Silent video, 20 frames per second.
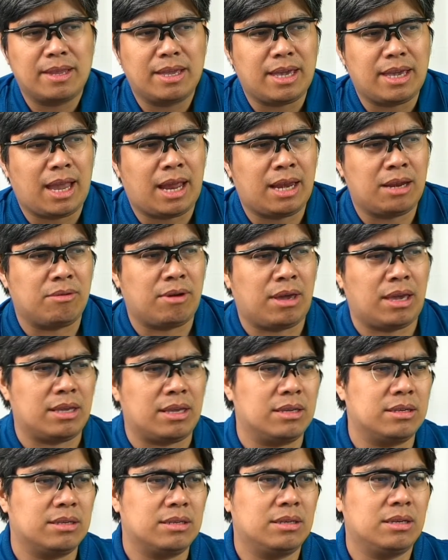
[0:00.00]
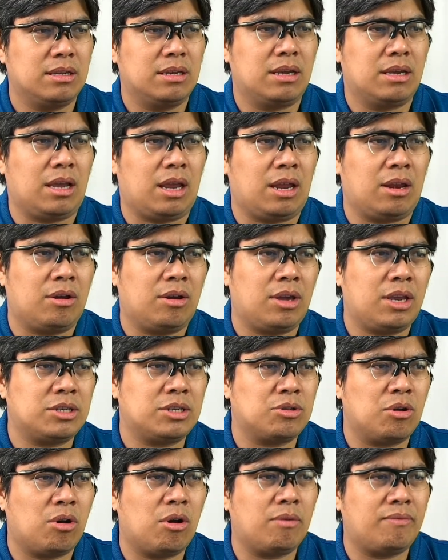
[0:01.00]
Anyway, you know, here's
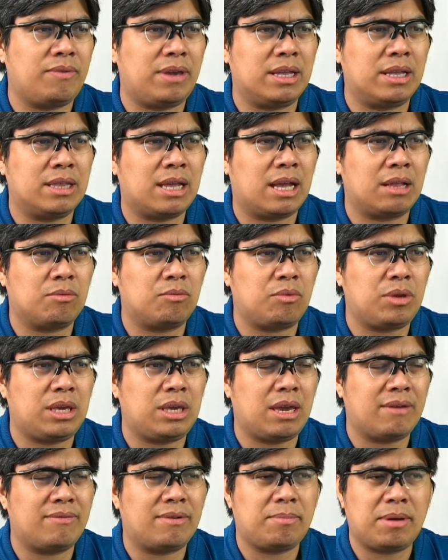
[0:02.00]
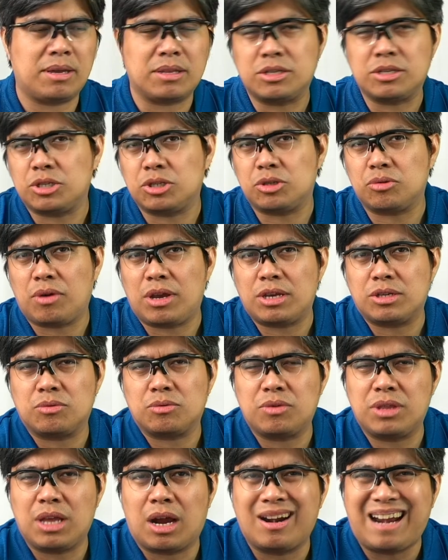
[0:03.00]
the hoping that we have a better situation
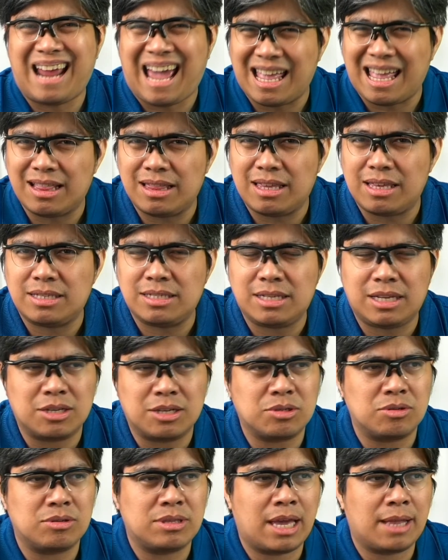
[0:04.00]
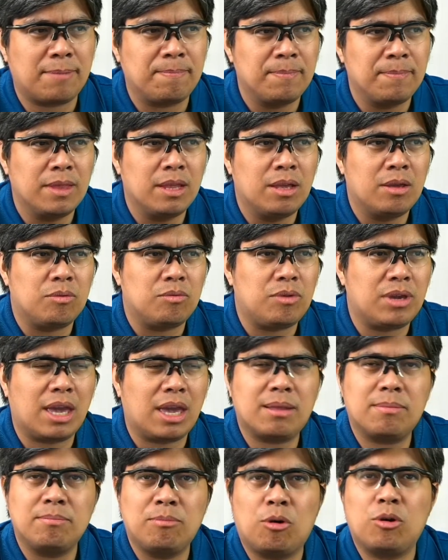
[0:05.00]
with our athletes here so that we
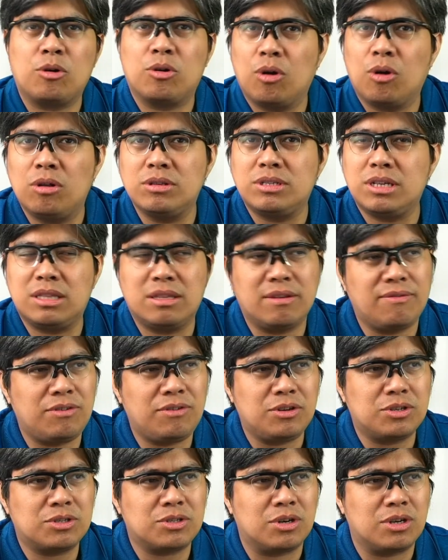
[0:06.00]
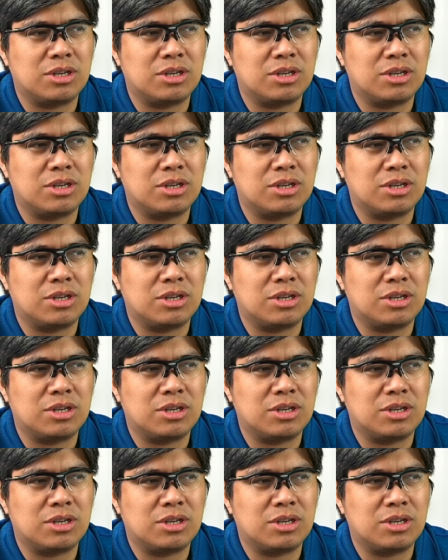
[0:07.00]
get more goals in the future.